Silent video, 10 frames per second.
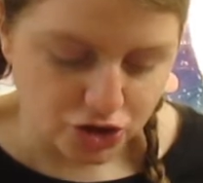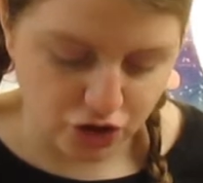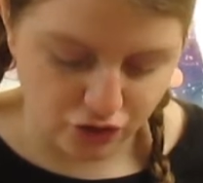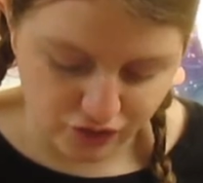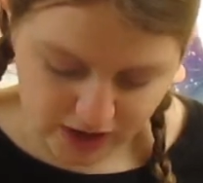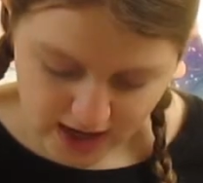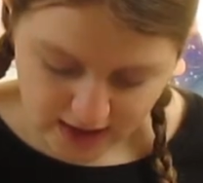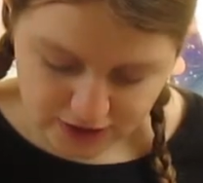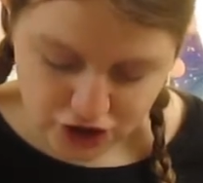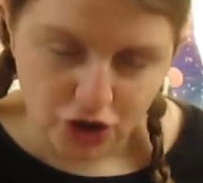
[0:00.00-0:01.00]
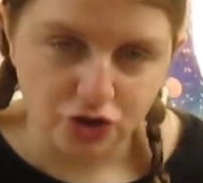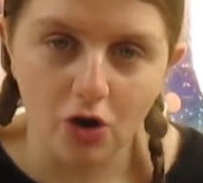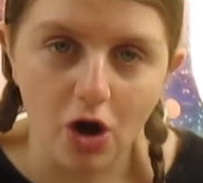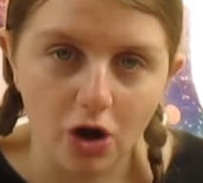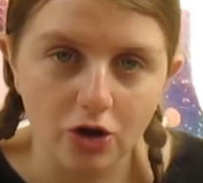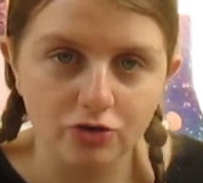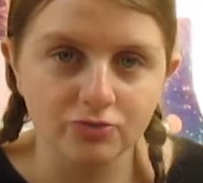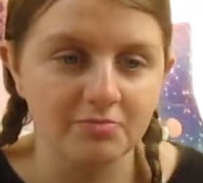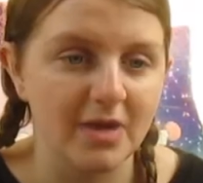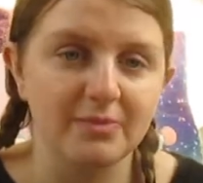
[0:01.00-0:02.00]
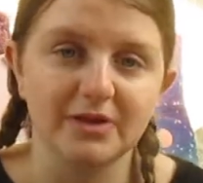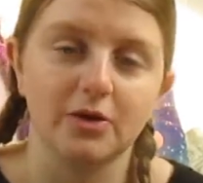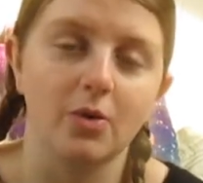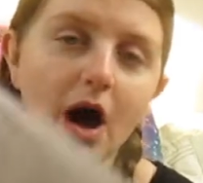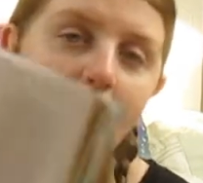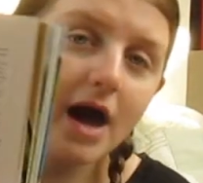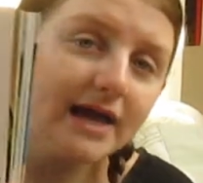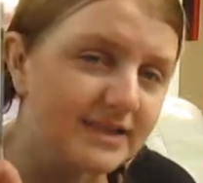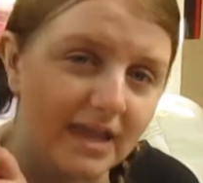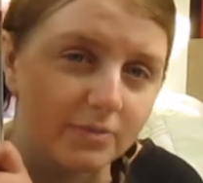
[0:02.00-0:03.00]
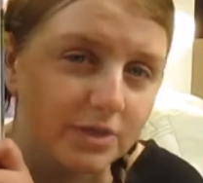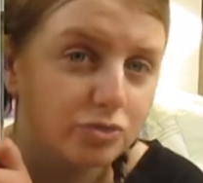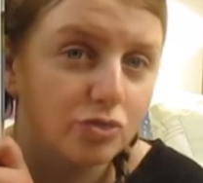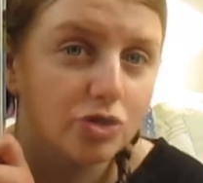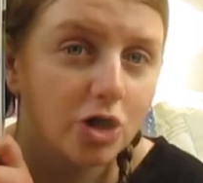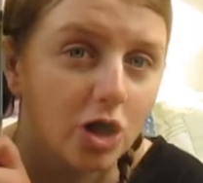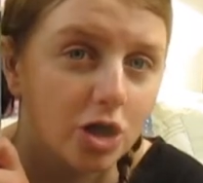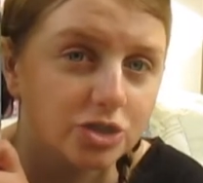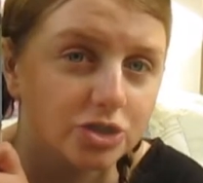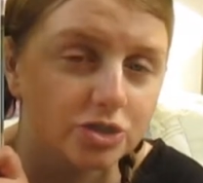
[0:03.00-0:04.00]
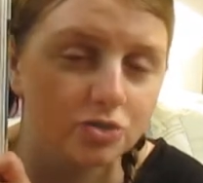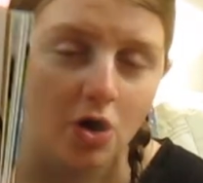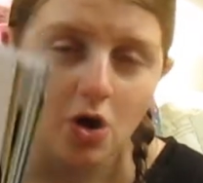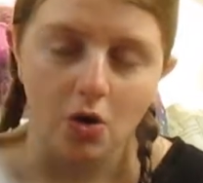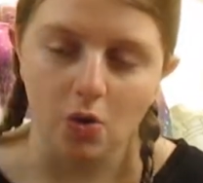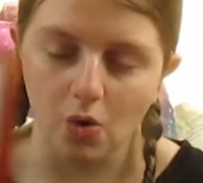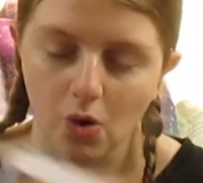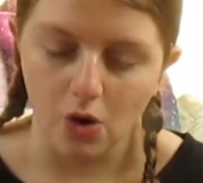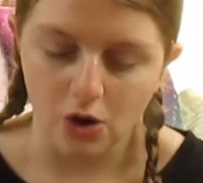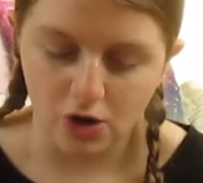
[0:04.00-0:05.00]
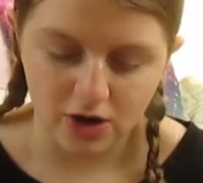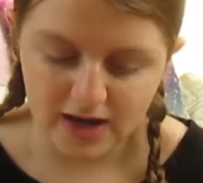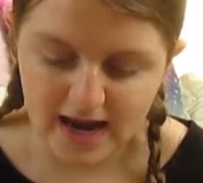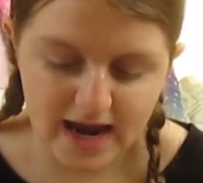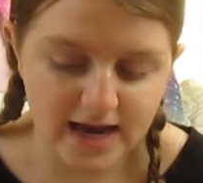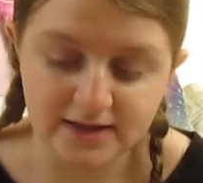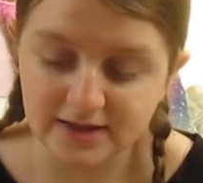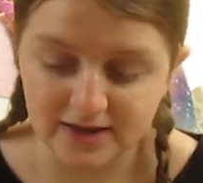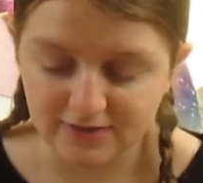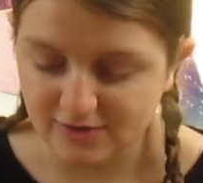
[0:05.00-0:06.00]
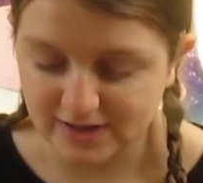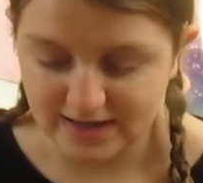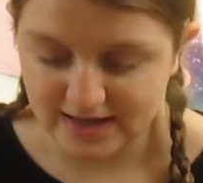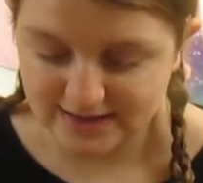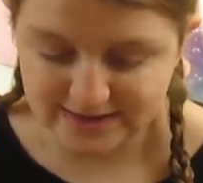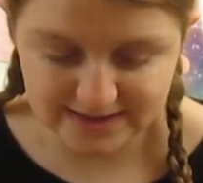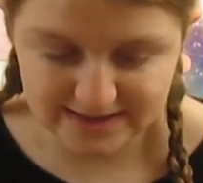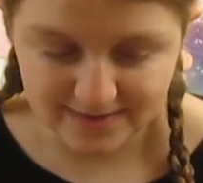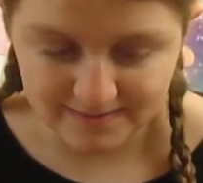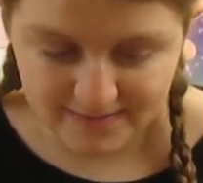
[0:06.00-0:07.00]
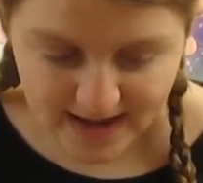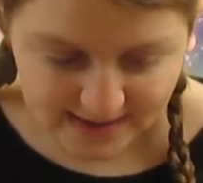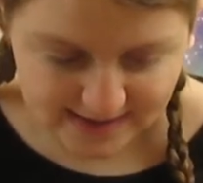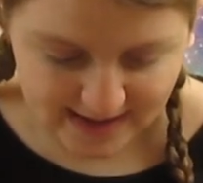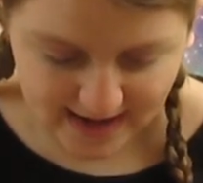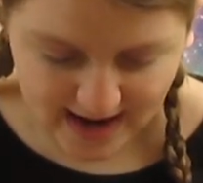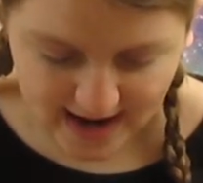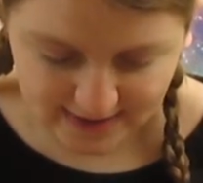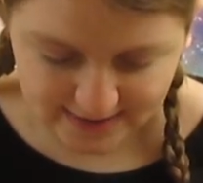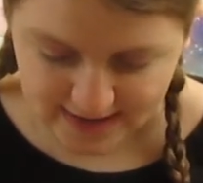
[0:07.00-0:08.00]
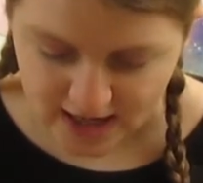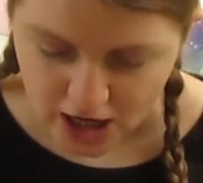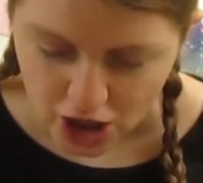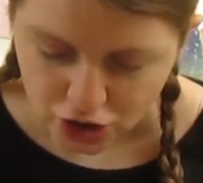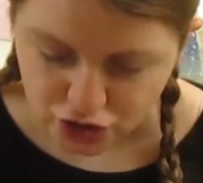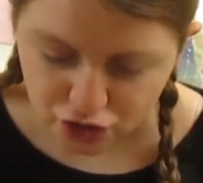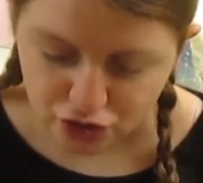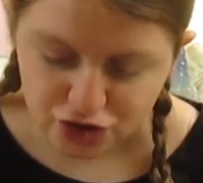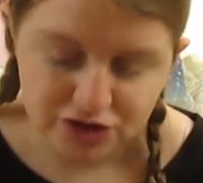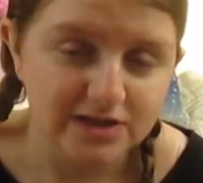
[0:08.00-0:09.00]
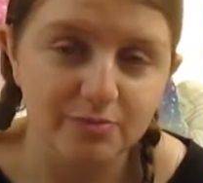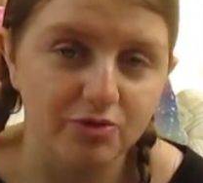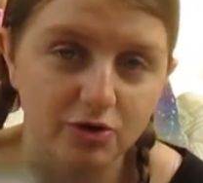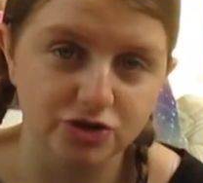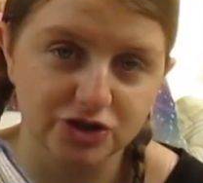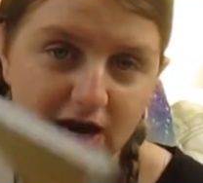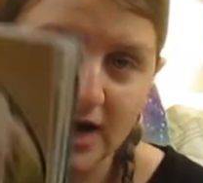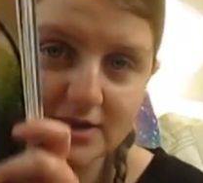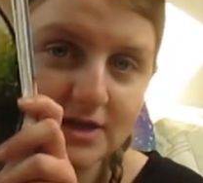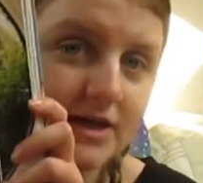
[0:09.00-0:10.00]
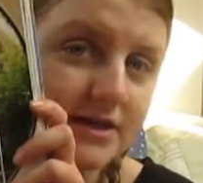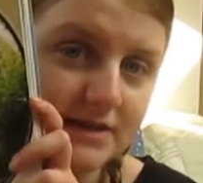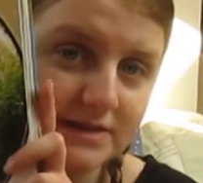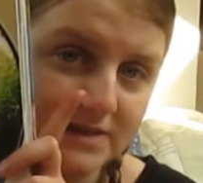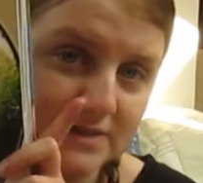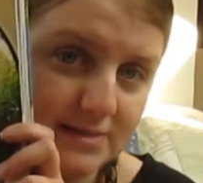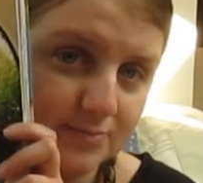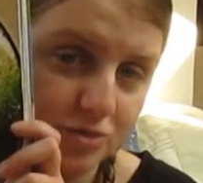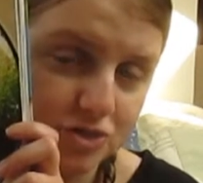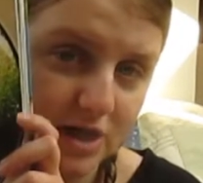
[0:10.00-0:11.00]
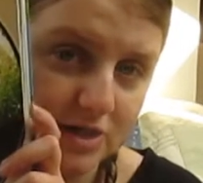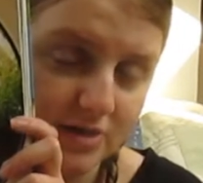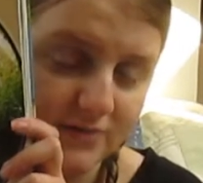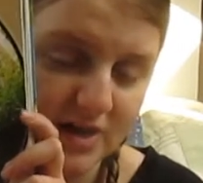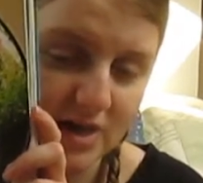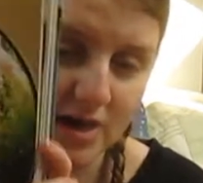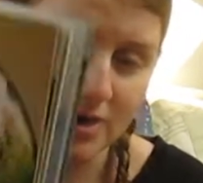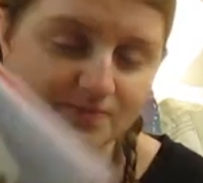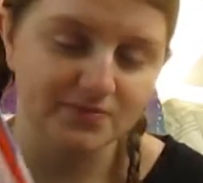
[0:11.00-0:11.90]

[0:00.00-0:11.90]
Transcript: to create your own maybe little hideout in your garden or anything really. It's just amazing. And George did a project, this is his project over here.